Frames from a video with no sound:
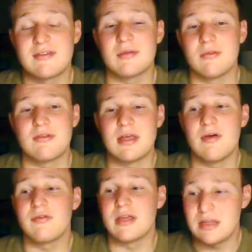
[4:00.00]
it
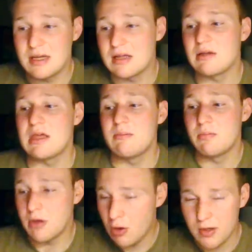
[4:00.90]
themselves and
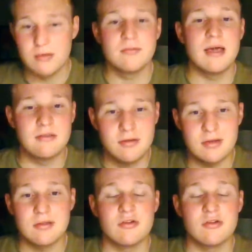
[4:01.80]
keep going, basically.